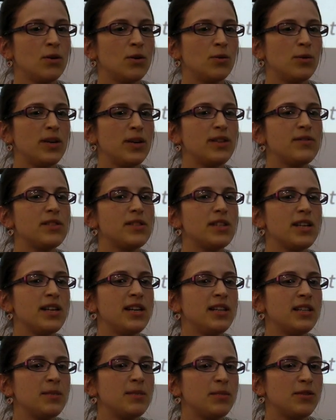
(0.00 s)
We've
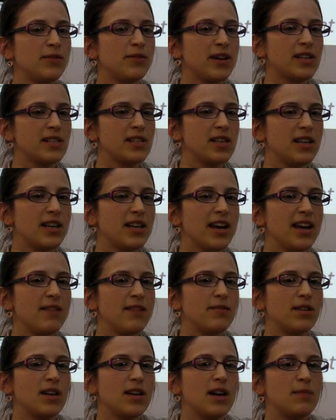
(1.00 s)
seen that Blavatsky
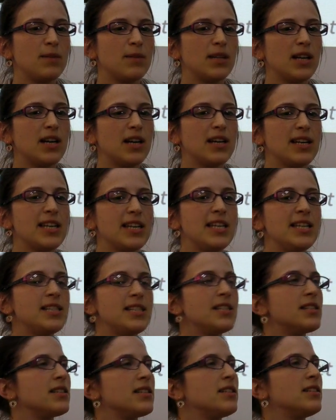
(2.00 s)
gave the Kabbalah
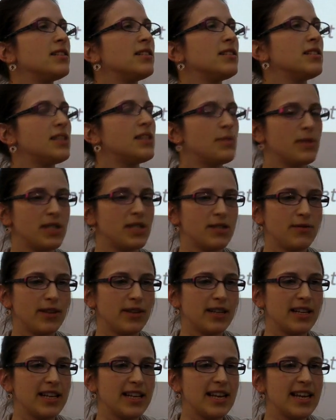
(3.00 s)
Eastern, and
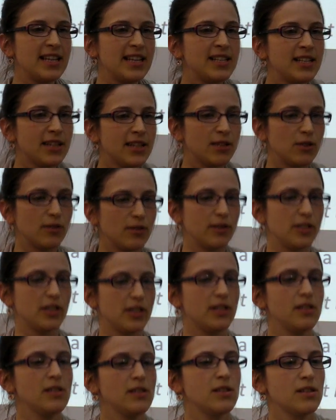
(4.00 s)
specifically Indian
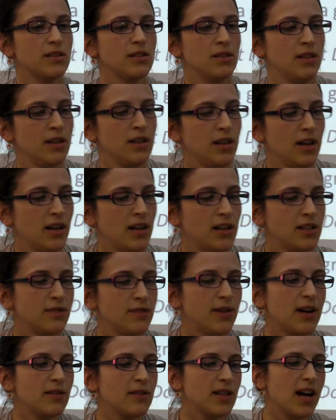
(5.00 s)
origins, and as
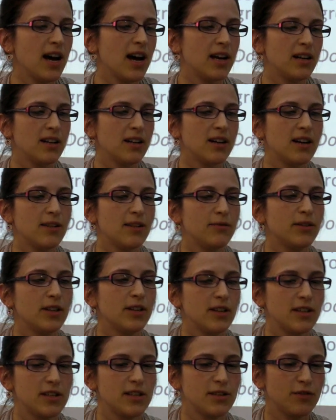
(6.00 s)
Wouter Hanegraaff and
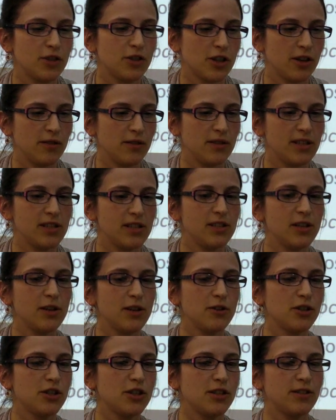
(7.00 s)
others have shown, this
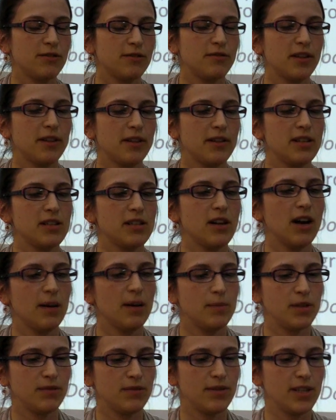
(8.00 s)
notion of various
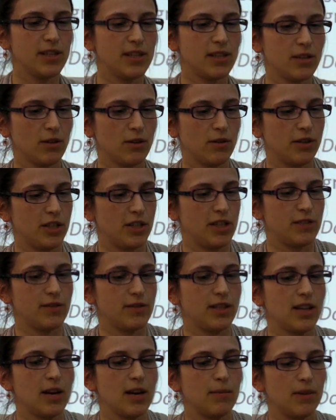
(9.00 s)
types of Eastern origins for
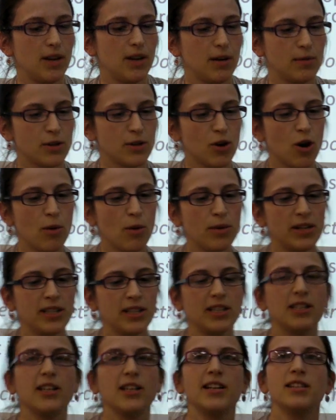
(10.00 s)
the Kabbalah was common in
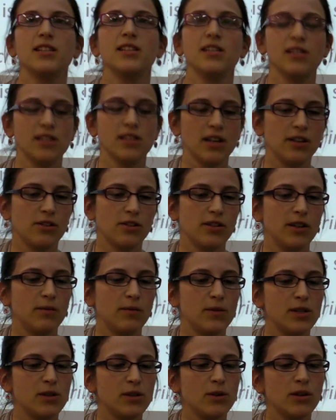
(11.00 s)
the 19th century and
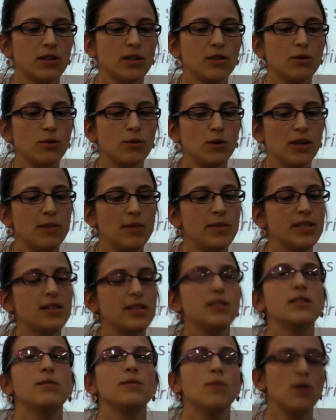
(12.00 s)
was not at all
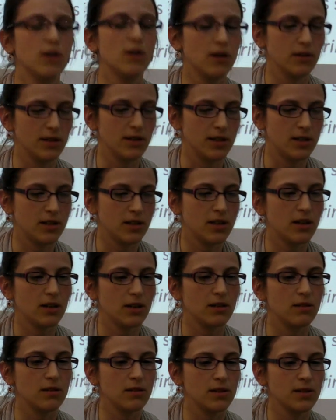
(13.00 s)
limited to occultist
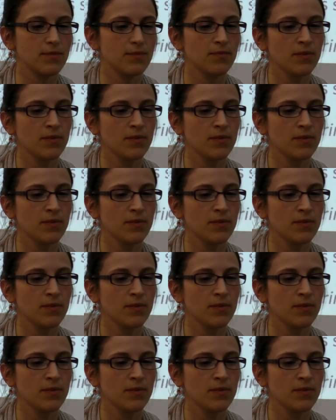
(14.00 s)
circles.